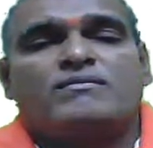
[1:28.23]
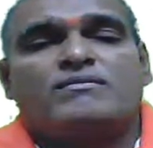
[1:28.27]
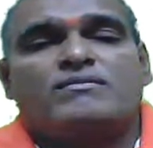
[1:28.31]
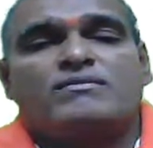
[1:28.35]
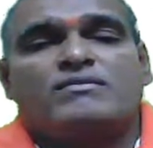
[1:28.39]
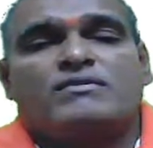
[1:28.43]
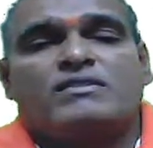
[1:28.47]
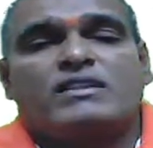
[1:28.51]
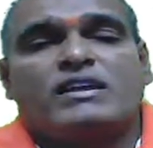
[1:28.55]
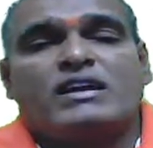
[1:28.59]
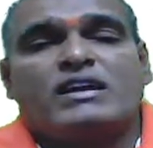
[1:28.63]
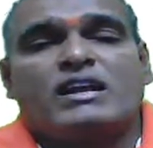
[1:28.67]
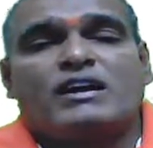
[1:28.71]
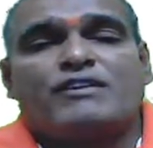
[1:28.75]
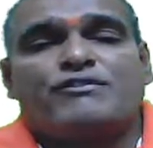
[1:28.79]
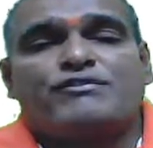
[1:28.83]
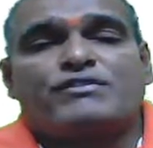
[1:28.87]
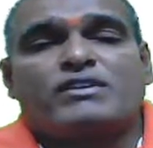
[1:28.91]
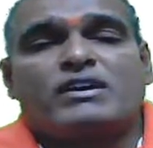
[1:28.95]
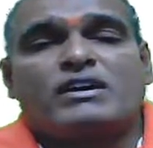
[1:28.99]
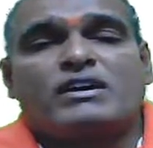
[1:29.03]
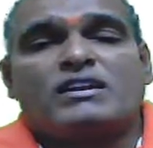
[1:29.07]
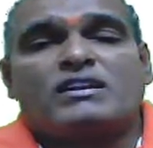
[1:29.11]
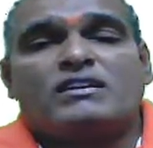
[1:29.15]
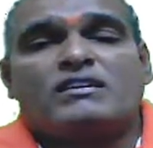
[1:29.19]

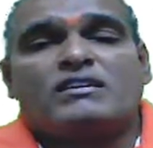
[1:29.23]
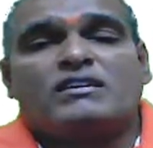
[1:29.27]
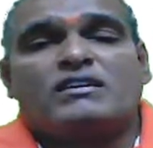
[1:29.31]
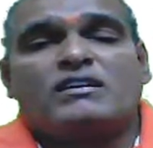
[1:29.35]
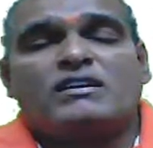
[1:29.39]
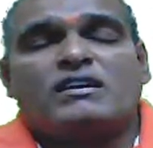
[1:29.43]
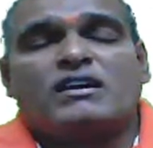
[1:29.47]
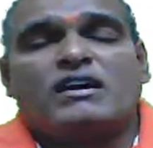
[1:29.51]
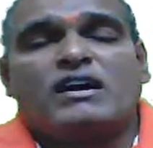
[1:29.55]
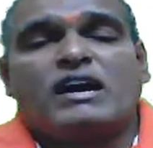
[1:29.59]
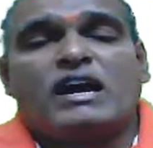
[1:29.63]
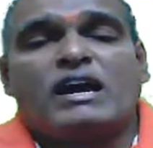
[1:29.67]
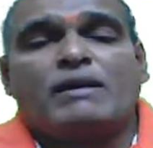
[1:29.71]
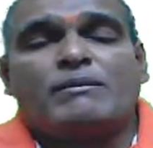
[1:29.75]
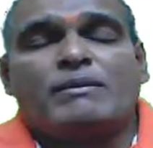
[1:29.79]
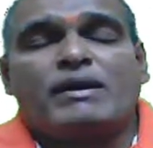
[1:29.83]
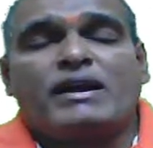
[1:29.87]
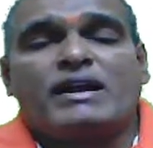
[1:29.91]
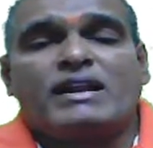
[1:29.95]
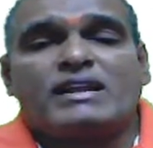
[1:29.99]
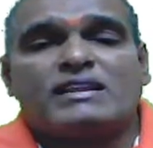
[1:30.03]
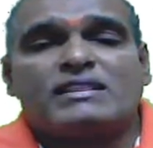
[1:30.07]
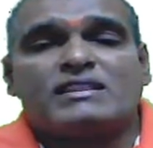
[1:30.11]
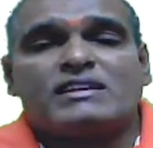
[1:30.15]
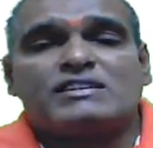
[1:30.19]
Thereafter, I am
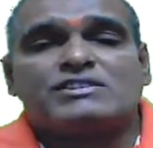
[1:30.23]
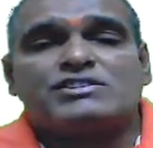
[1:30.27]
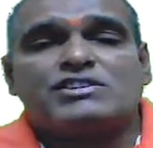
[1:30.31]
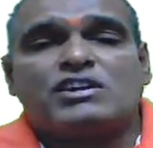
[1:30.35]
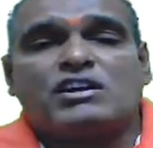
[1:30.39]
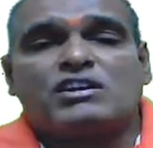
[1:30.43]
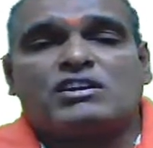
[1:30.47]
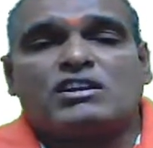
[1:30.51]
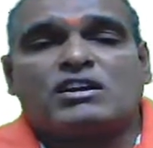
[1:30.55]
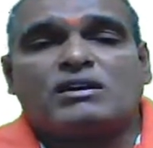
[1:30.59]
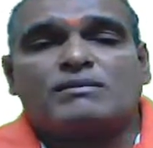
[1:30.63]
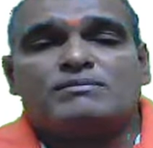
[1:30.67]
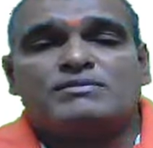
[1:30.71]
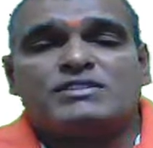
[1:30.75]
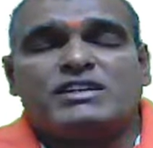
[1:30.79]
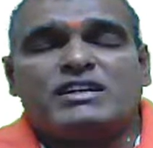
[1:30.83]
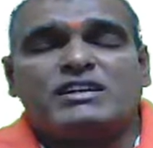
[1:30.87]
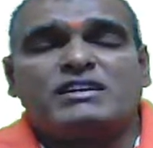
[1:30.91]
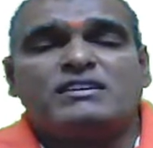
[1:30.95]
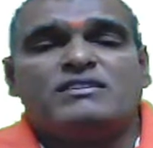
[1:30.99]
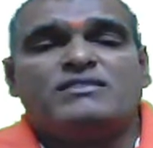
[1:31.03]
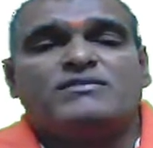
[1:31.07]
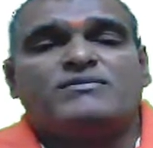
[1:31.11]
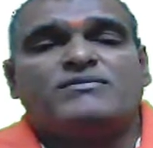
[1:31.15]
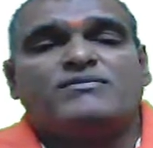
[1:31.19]
adding the chart
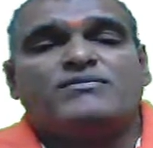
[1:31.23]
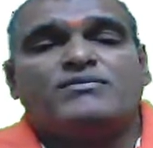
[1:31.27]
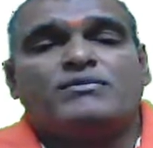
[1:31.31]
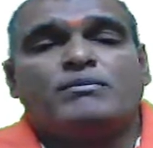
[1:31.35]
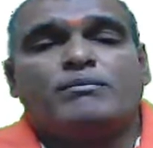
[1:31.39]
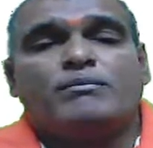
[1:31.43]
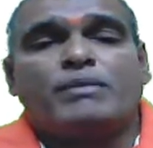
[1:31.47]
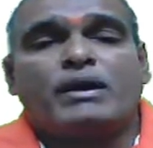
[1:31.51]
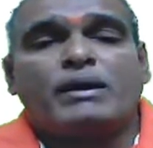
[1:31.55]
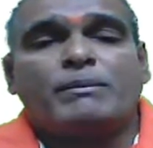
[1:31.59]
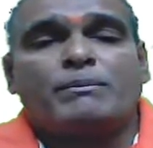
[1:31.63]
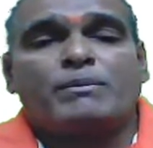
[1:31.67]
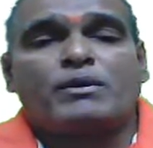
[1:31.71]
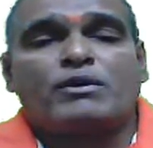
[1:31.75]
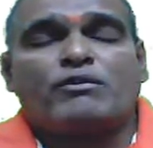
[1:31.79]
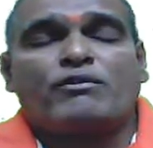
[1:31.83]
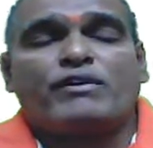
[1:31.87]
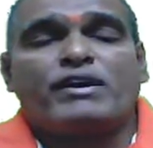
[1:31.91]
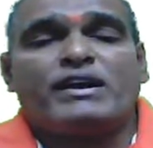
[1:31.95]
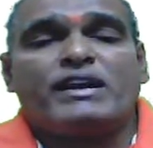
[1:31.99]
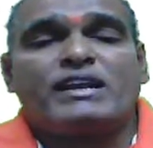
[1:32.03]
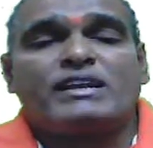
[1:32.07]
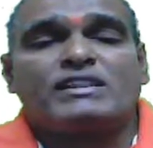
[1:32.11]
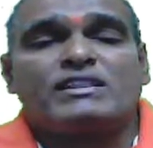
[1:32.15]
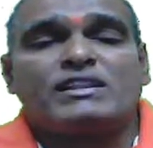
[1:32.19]
object by
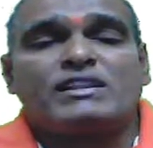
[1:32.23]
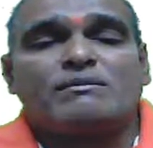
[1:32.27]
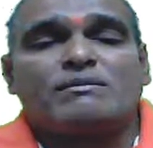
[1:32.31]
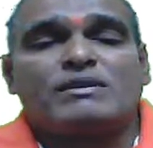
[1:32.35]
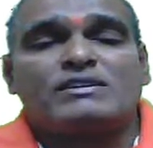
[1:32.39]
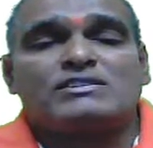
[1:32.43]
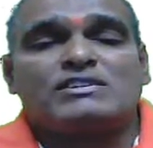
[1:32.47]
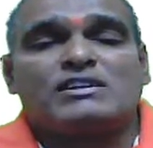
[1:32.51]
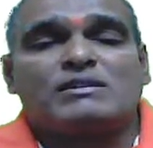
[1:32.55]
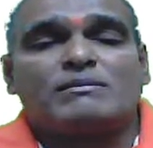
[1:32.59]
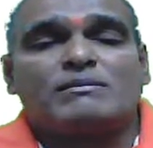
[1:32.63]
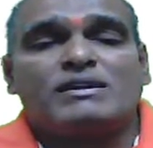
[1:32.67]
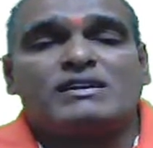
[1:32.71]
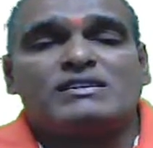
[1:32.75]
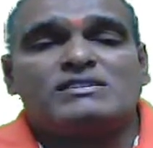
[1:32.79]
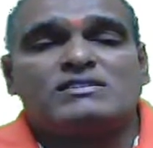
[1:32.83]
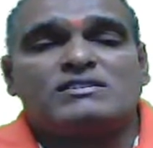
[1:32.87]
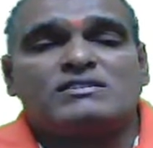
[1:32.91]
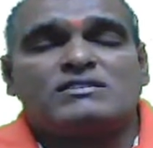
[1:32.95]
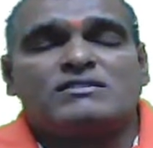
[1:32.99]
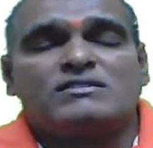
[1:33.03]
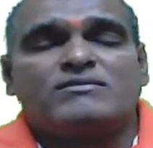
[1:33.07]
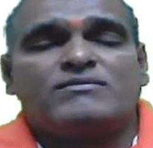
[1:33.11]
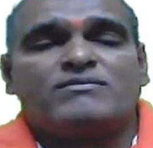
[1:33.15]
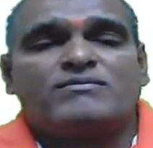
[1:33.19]
providing the
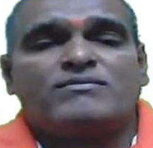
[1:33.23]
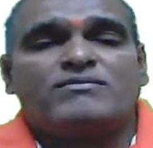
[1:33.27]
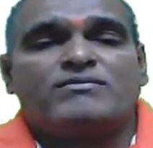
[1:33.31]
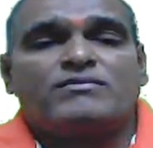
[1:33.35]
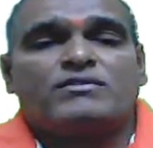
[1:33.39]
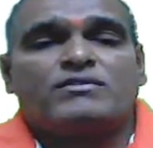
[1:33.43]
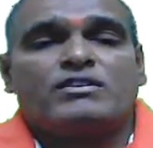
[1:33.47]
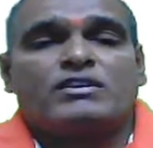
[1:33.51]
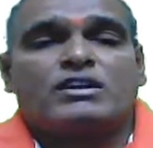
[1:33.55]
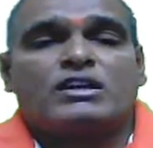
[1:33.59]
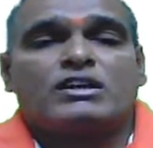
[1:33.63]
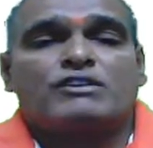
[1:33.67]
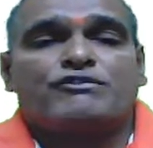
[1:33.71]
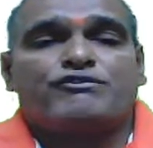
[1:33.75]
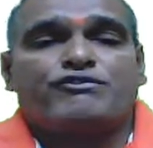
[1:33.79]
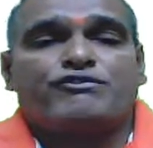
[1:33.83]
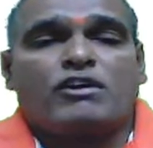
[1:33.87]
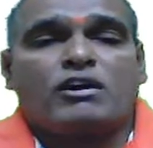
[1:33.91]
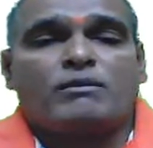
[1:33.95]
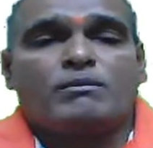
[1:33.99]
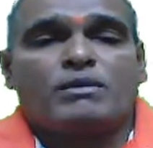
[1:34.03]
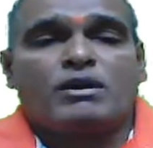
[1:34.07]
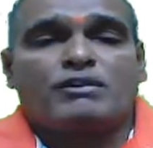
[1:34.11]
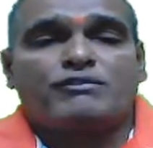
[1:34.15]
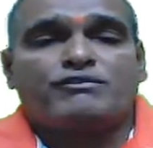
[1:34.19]
measurements in
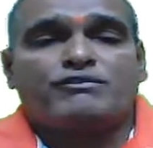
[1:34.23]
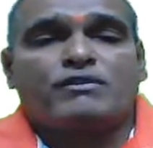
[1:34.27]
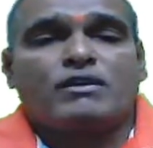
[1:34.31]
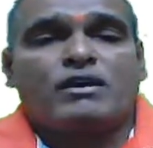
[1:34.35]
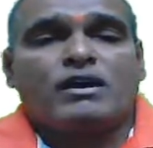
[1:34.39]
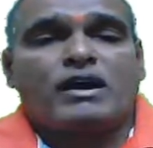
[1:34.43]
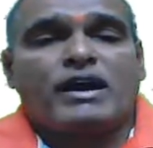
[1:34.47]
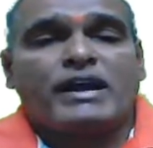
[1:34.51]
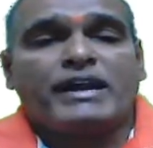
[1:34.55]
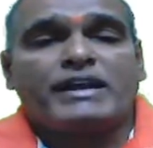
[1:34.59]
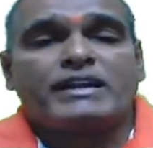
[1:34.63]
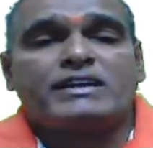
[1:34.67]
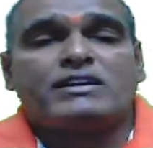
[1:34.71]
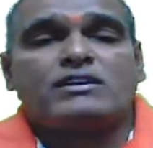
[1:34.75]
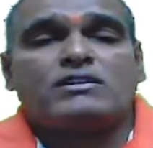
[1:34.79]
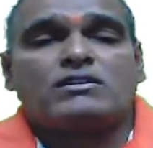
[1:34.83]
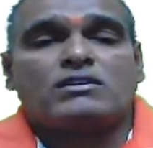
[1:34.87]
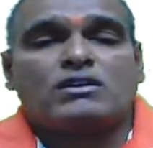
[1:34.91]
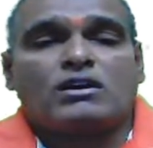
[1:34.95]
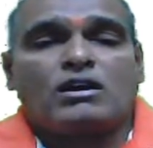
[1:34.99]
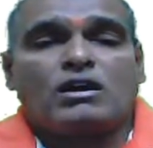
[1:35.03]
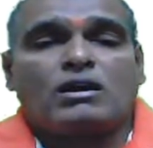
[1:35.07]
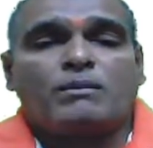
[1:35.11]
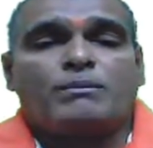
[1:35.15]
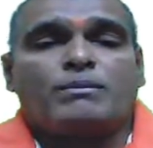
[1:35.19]
form of height,
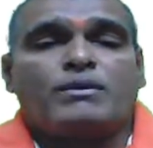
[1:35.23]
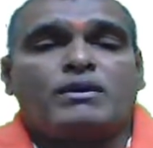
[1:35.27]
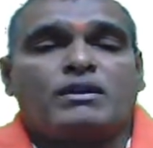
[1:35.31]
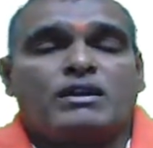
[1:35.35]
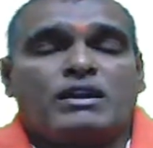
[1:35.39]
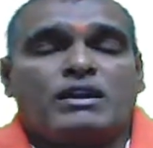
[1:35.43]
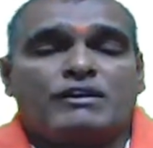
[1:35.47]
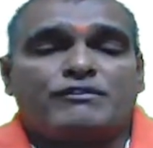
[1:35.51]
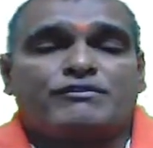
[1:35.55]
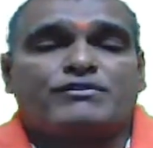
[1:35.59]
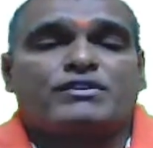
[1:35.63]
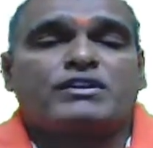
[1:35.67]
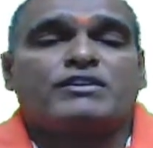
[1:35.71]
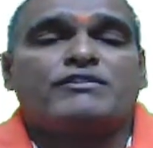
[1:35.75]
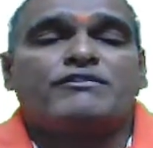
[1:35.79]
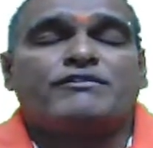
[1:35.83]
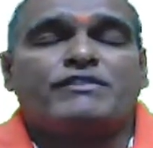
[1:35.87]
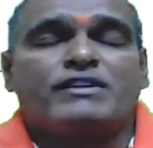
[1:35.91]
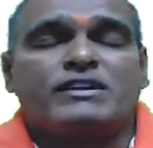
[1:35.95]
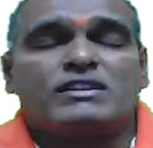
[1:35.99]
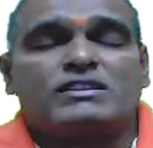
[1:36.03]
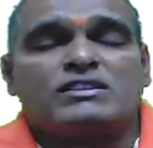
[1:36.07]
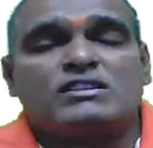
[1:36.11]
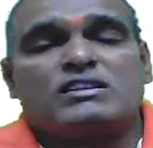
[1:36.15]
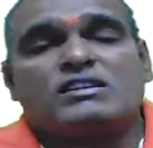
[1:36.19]
top, left,
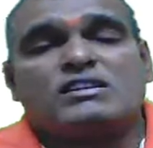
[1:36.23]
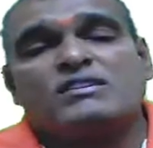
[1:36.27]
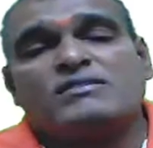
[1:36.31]
width.